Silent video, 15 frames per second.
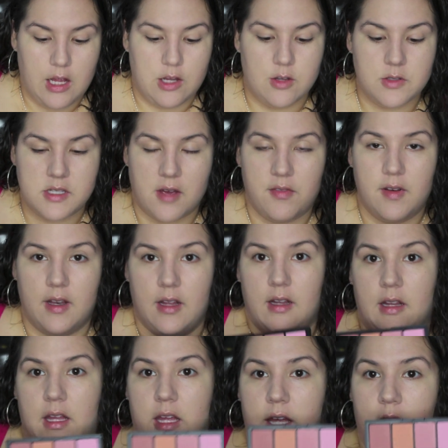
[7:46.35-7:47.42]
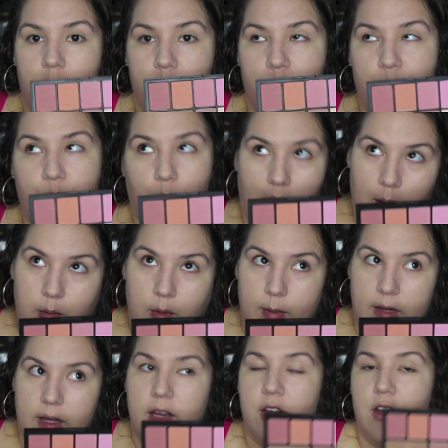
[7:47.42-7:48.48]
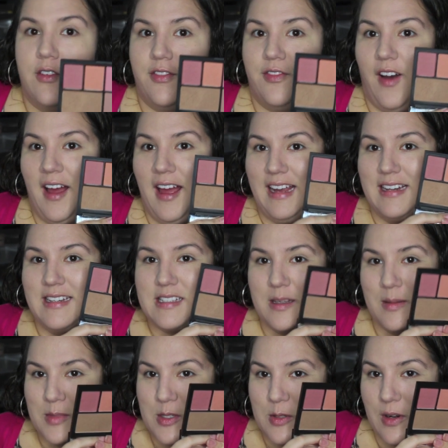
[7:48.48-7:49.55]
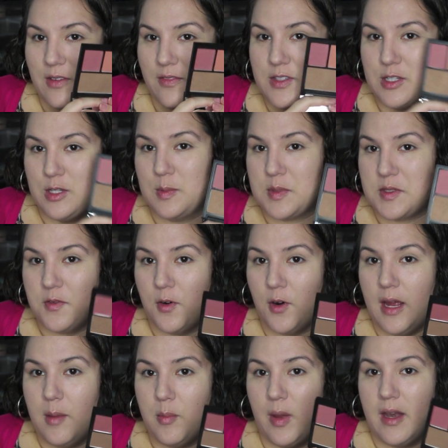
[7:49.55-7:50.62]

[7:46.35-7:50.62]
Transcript: You definitely probably could find some sort of dupes for it,